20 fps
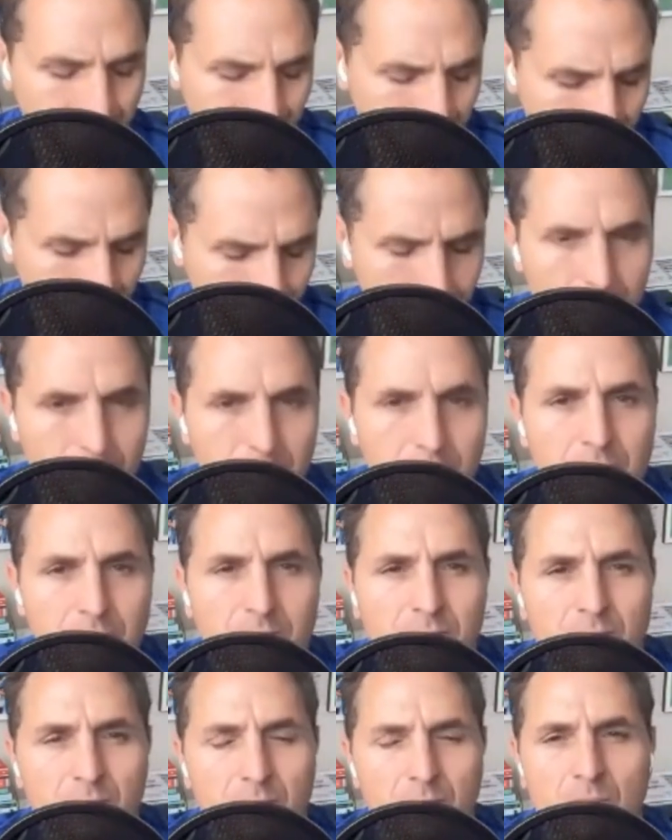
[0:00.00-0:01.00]

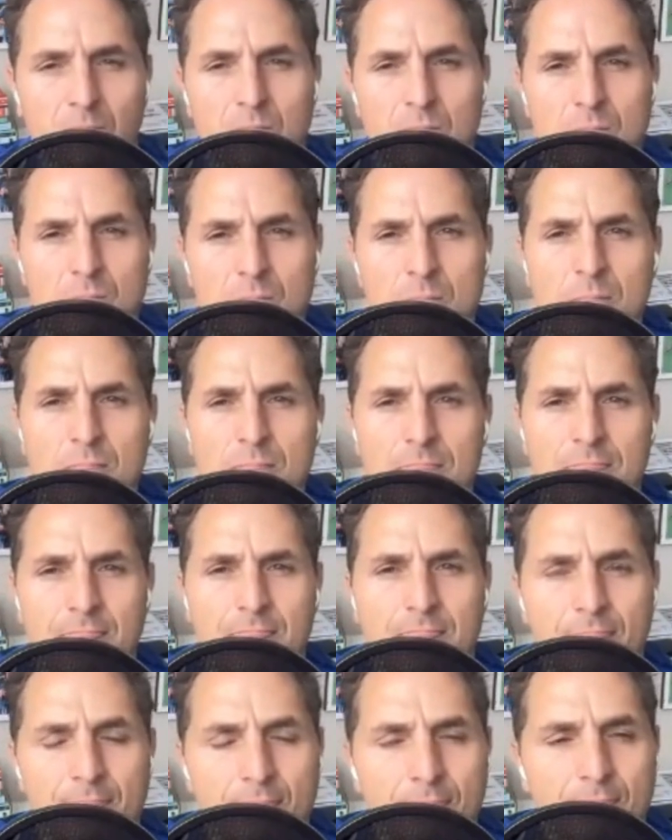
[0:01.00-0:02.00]

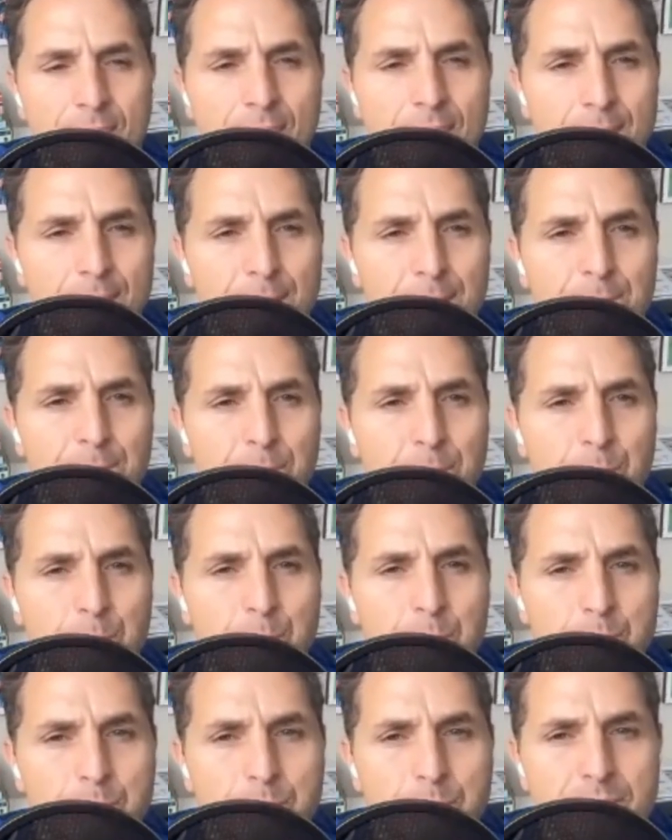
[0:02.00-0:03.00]

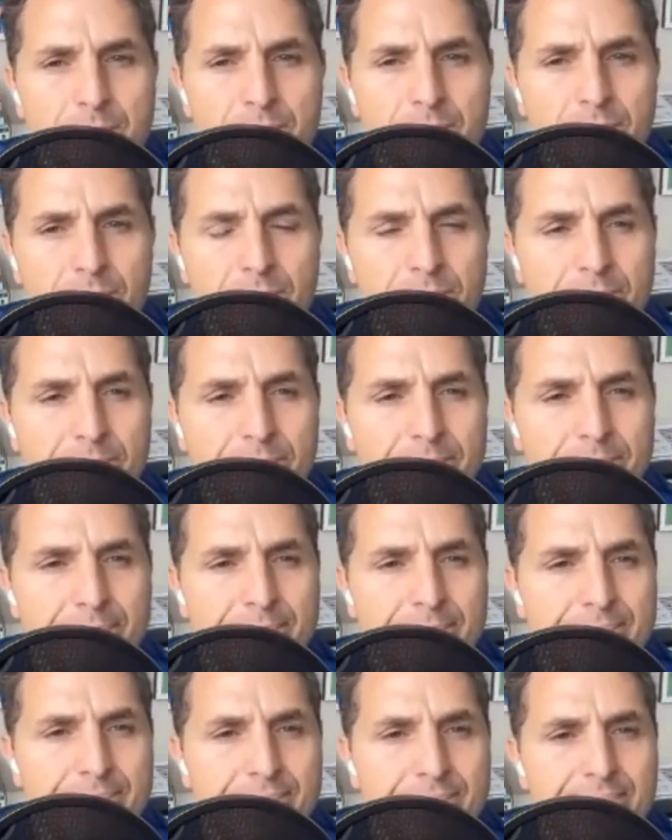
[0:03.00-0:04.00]

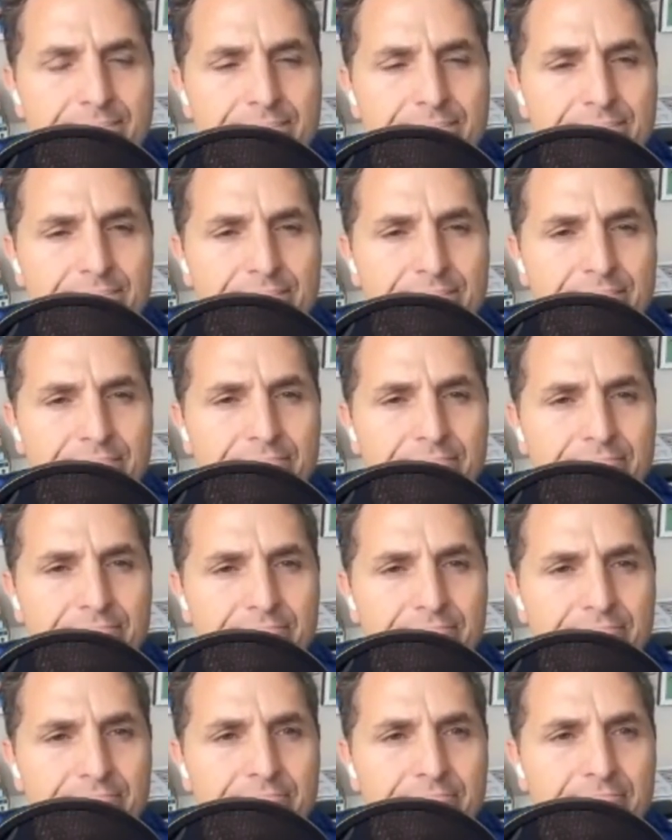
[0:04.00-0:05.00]

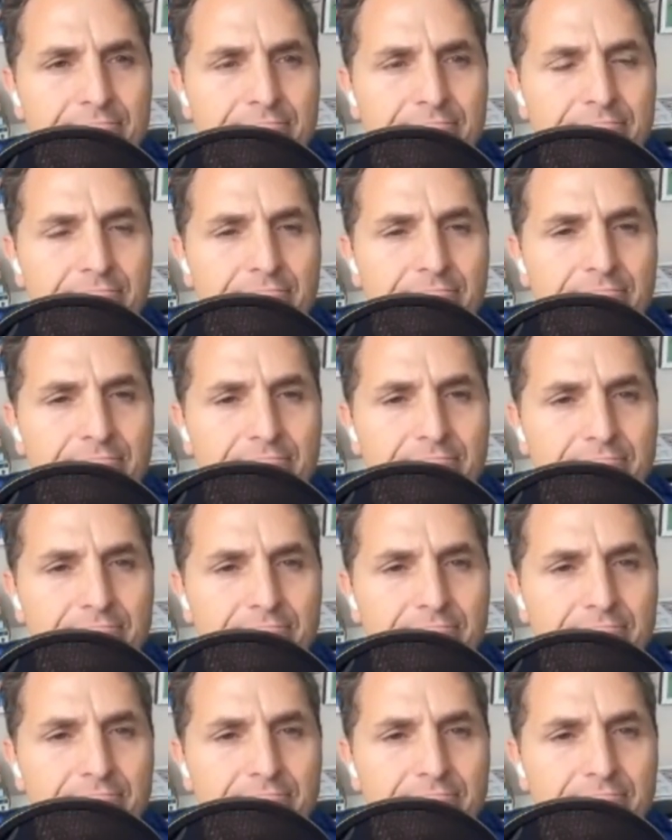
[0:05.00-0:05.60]
This person isn't speaking.